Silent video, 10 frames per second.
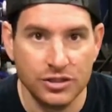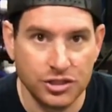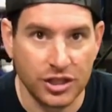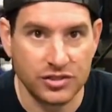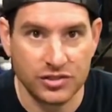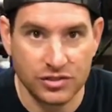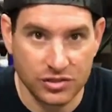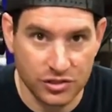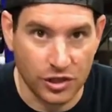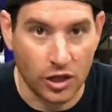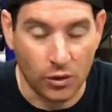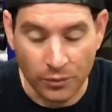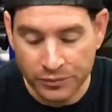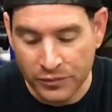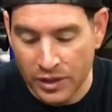just so.
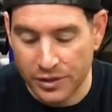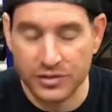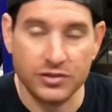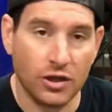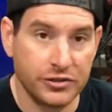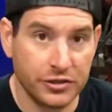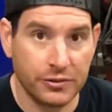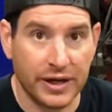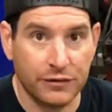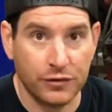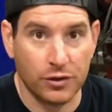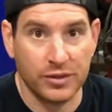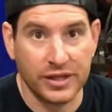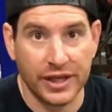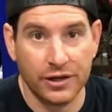This is also great if you're a
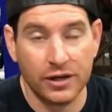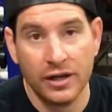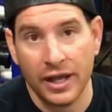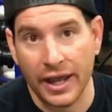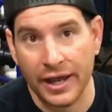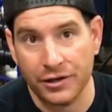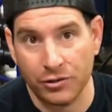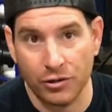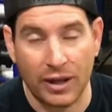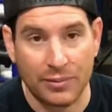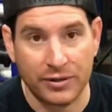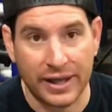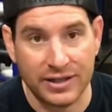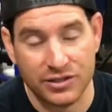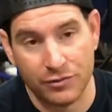beginner and you're a little
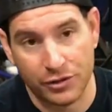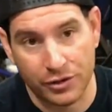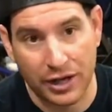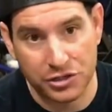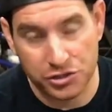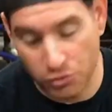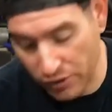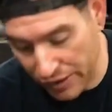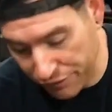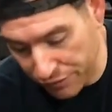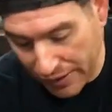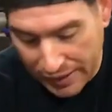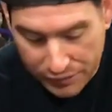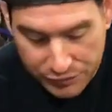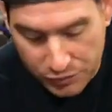apprehensive or you're not sure if you
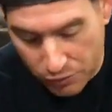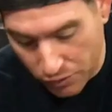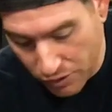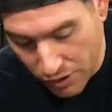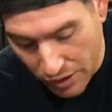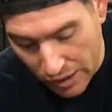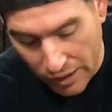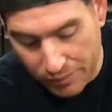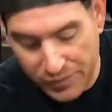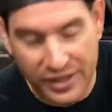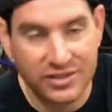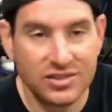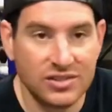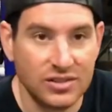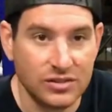have your uh,
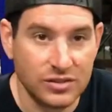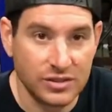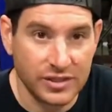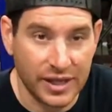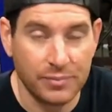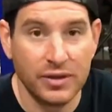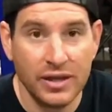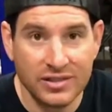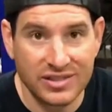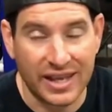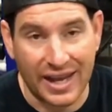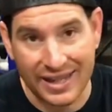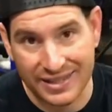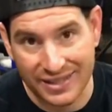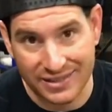tip set
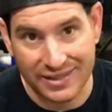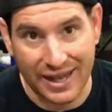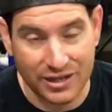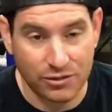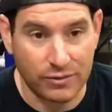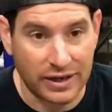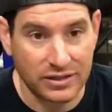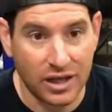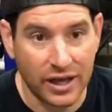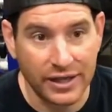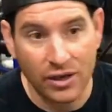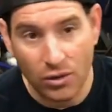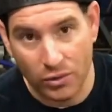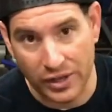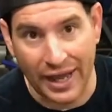at the exact correct height
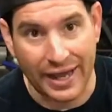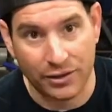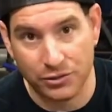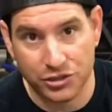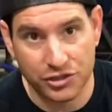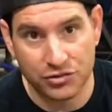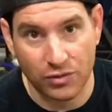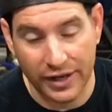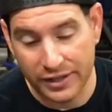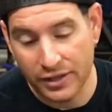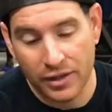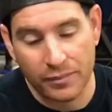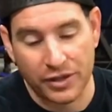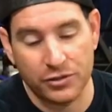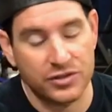or the angle just right.
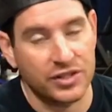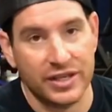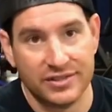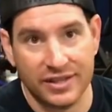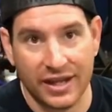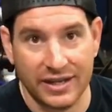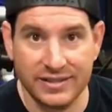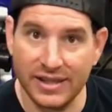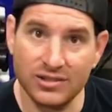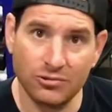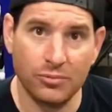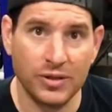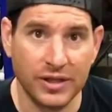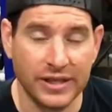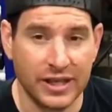By using this, it kind of takes a little
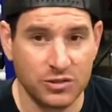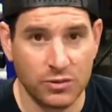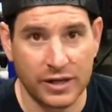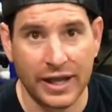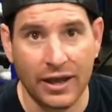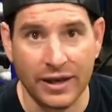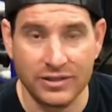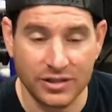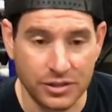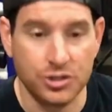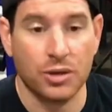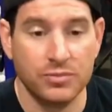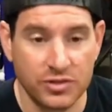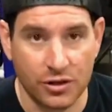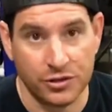bit of a guesswork out and it's gonna
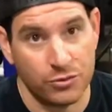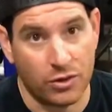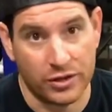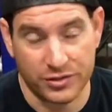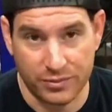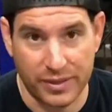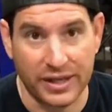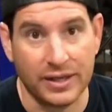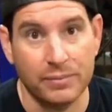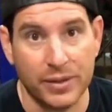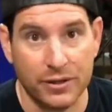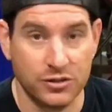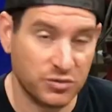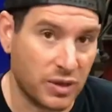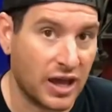jumpstart you onto making better
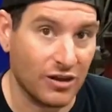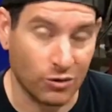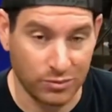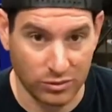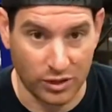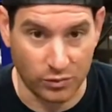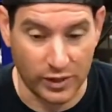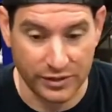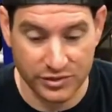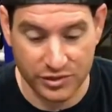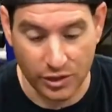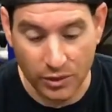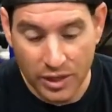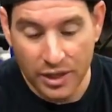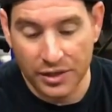spot or plug welds.
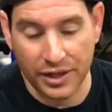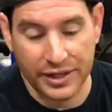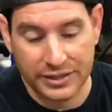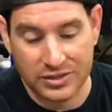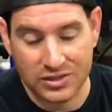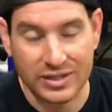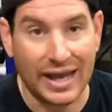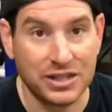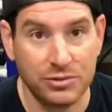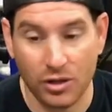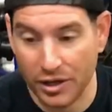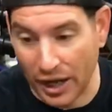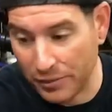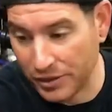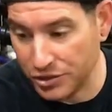So now I got this attachment on,
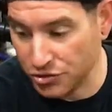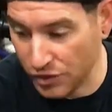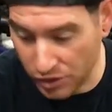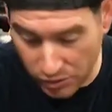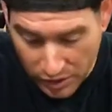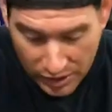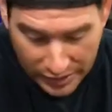I'm gonna drill